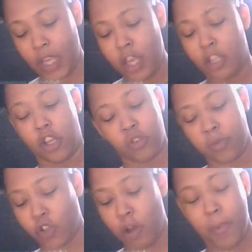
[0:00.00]
That's what I'm
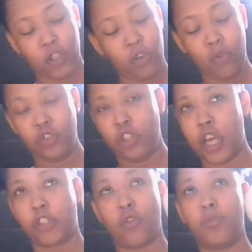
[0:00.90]
talking about. You, you,
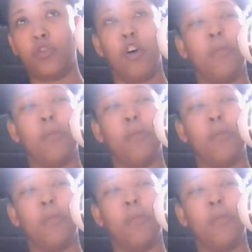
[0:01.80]
that's what I'm talking